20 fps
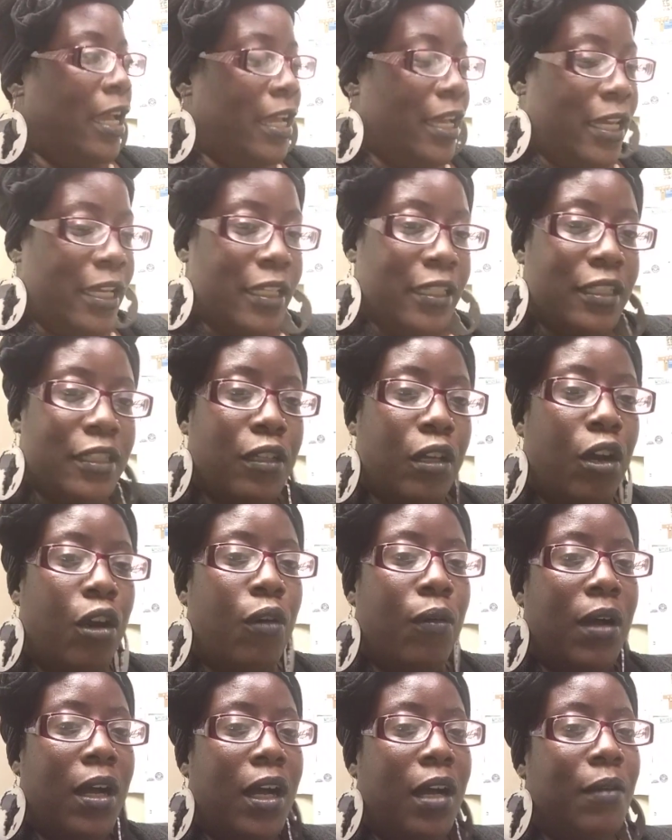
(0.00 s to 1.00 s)
And
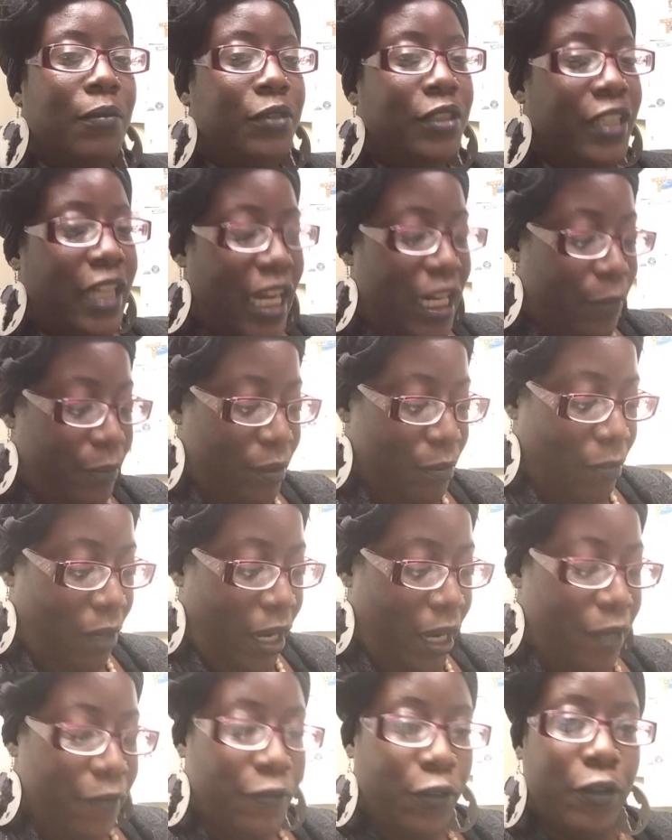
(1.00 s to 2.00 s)
so you got to be
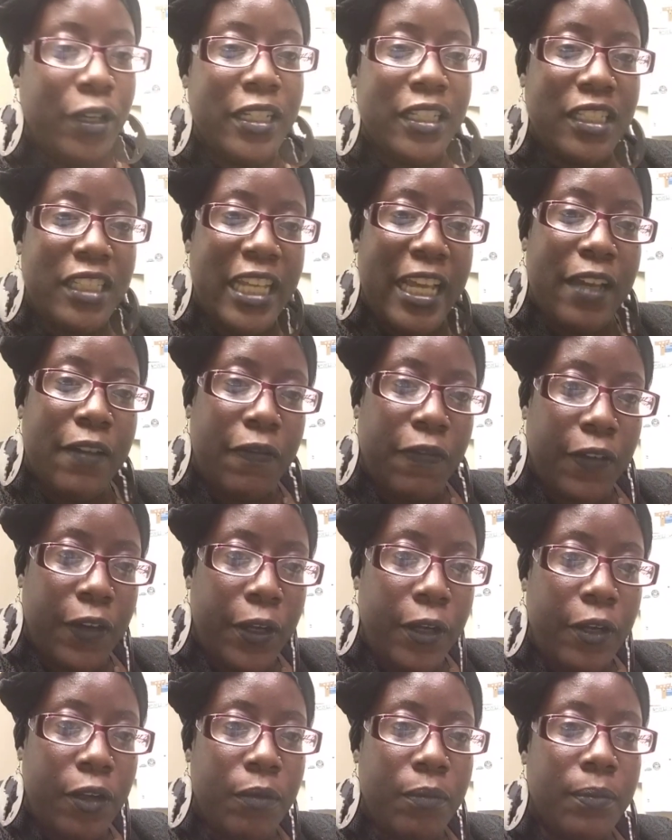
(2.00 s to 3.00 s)
mindful and stand
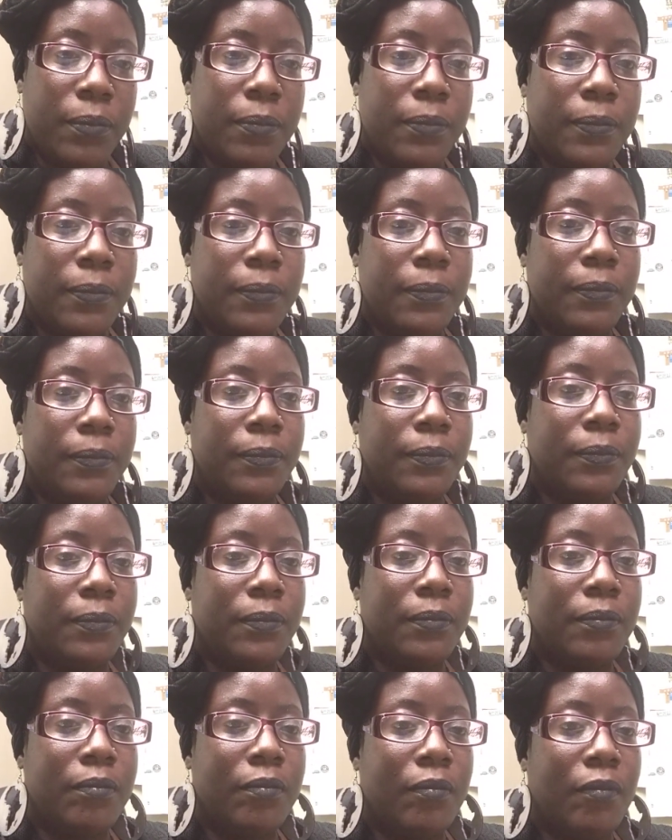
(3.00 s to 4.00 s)
firm
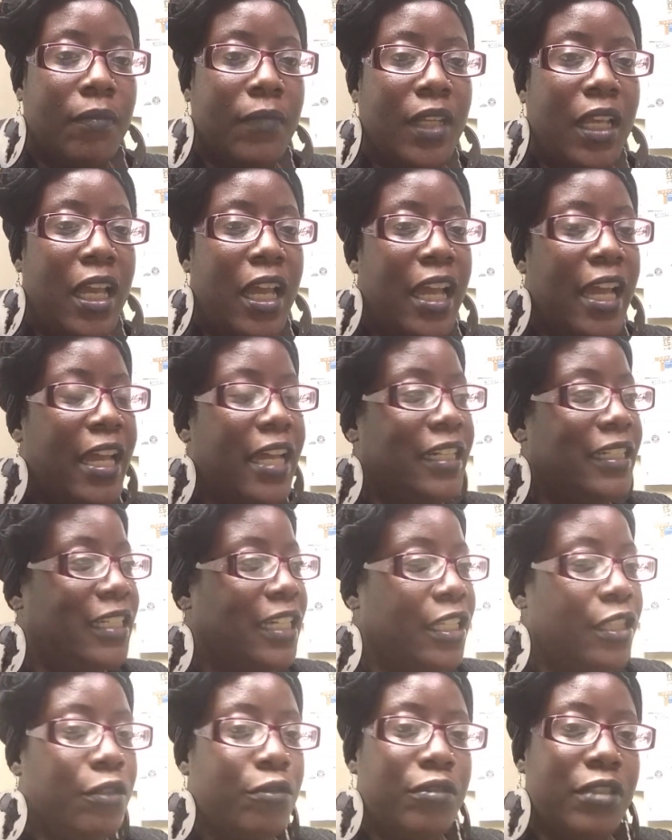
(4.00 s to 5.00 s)
and
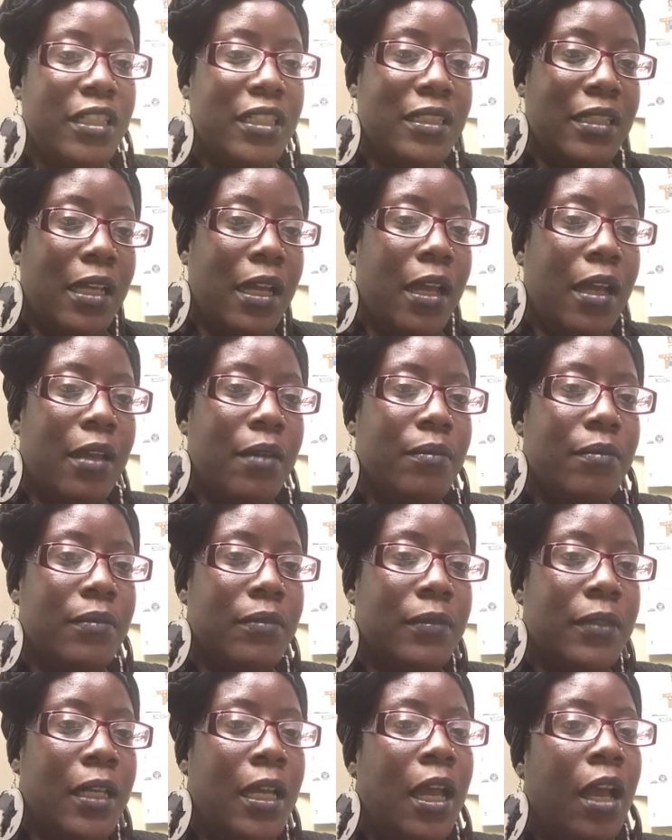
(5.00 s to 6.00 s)
get through this time,
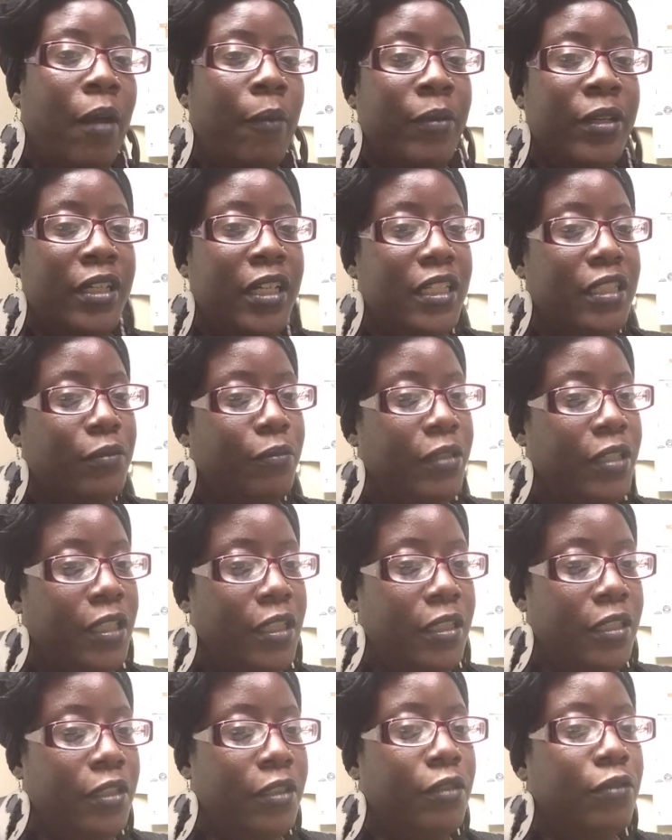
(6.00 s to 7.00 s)
because
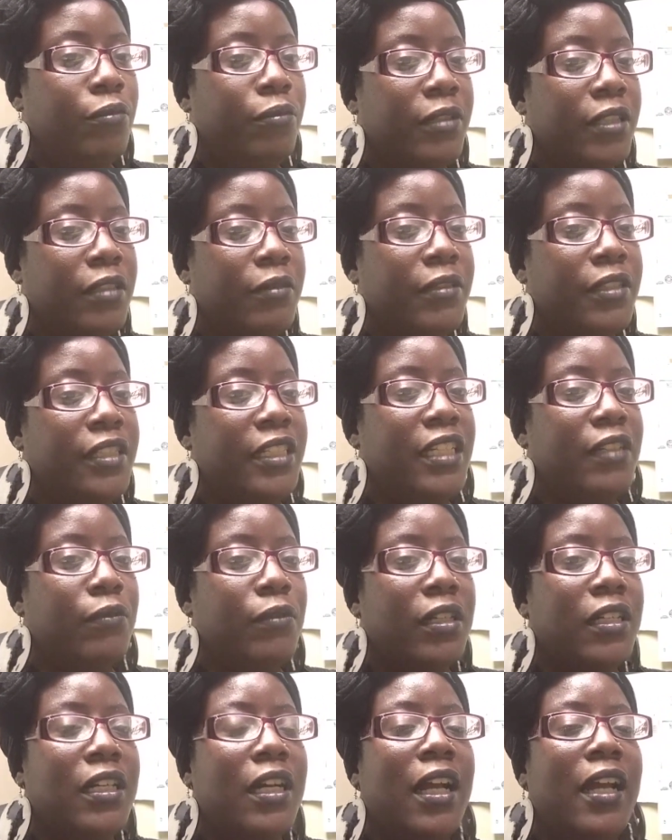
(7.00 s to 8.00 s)
you will receive
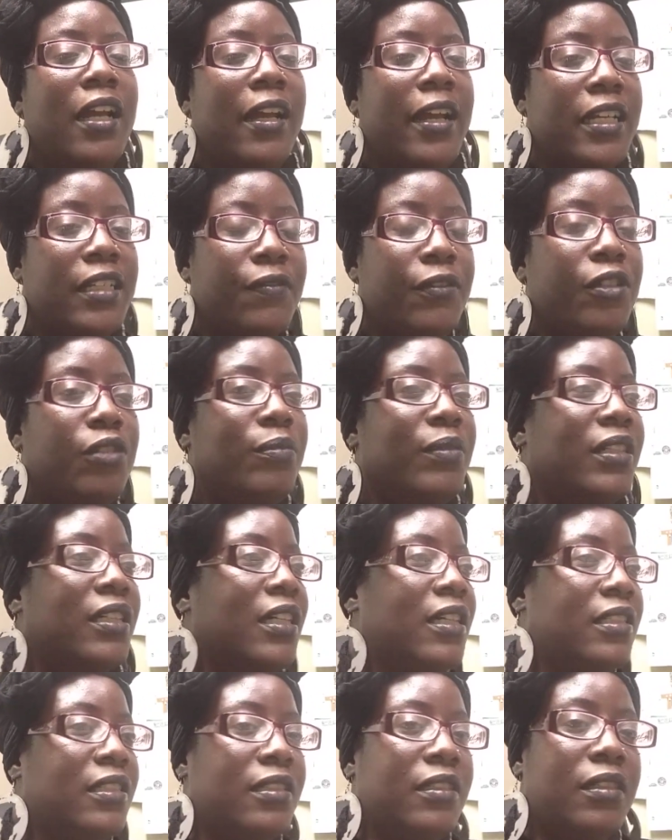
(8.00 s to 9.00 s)
what God has for you,
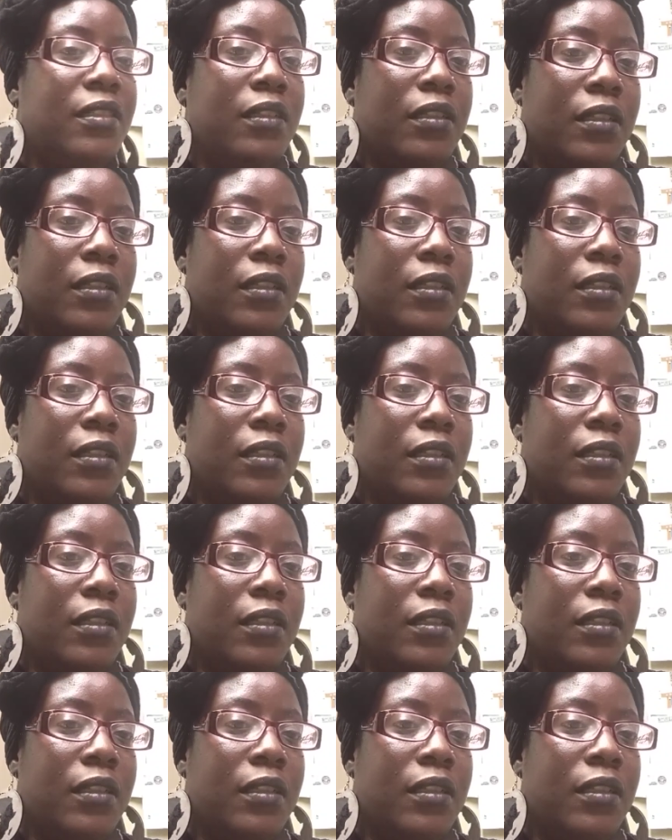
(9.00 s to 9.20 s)
because